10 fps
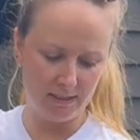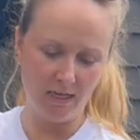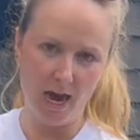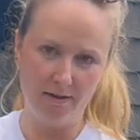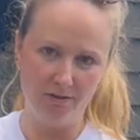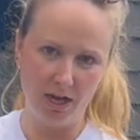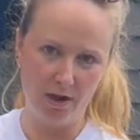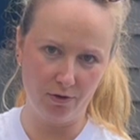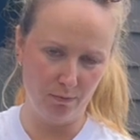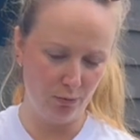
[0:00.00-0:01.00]
dive
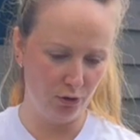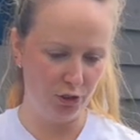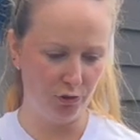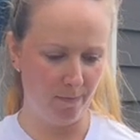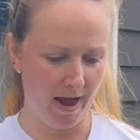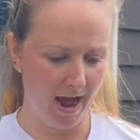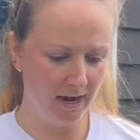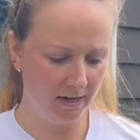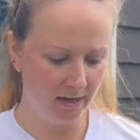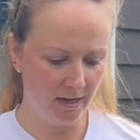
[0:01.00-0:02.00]
down and push
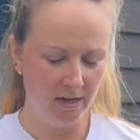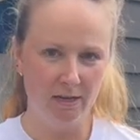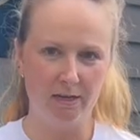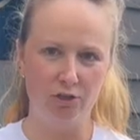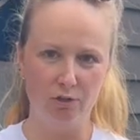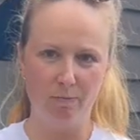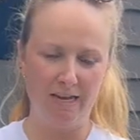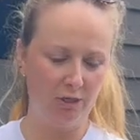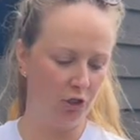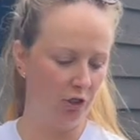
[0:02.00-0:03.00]
back, you just
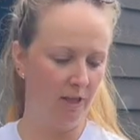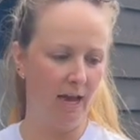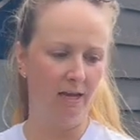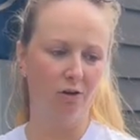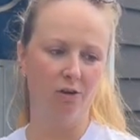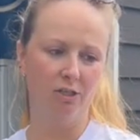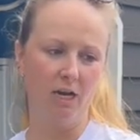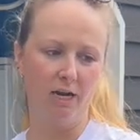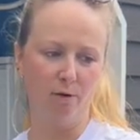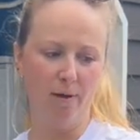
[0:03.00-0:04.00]
make sure that your
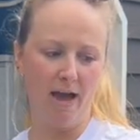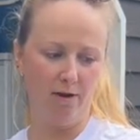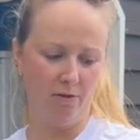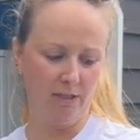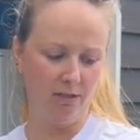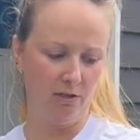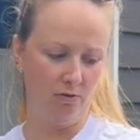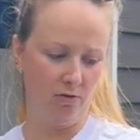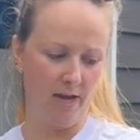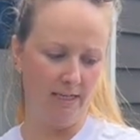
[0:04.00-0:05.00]
entire paddle is
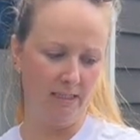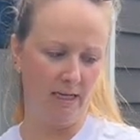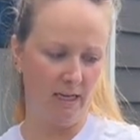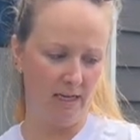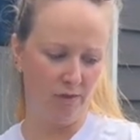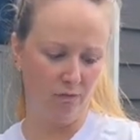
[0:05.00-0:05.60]
utilizing its